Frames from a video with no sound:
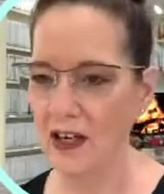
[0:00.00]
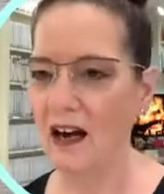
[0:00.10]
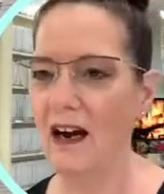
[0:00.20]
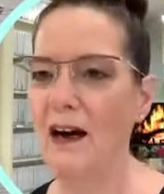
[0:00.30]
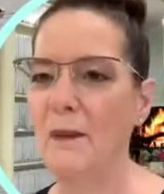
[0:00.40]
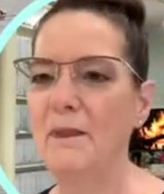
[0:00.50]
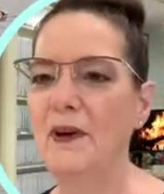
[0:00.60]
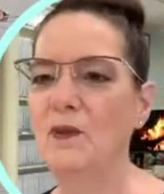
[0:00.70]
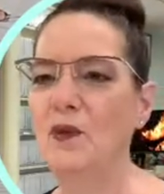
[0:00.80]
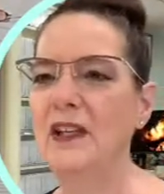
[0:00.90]

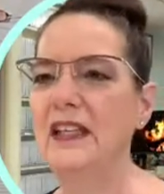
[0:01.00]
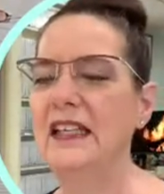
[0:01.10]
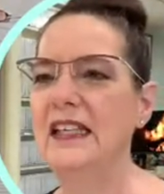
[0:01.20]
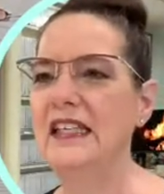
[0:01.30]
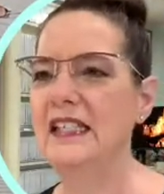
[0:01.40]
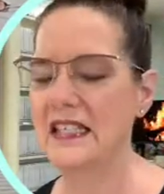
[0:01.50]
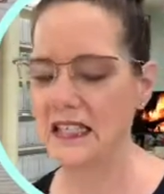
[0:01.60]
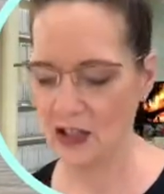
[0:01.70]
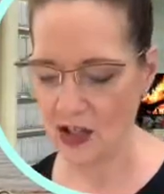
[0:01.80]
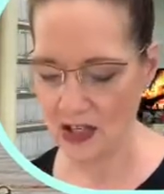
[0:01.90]
But really, it's
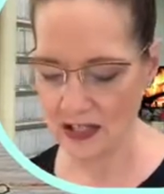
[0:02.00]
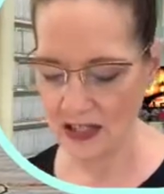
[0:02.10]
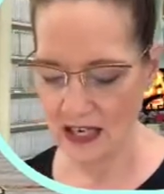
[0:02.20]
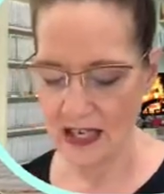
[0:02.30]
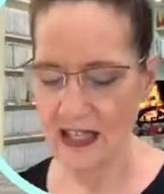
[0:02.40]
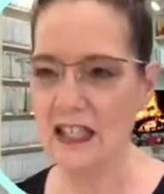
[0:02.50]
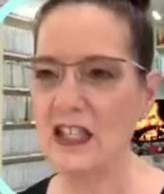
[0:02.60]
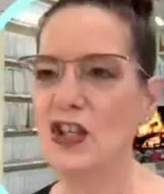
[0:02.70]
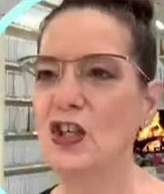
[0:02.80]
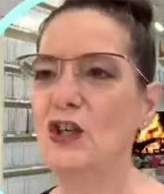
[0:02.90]
just, this
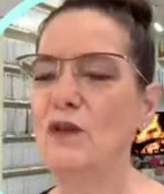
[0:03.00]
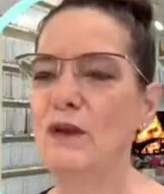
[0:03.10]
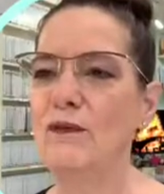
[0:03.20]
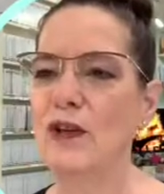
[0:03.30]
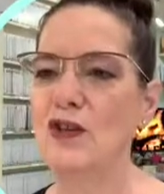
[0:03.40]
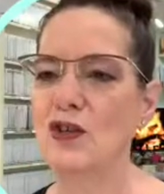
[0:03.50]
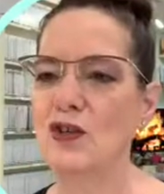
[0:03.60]
is a good refresher.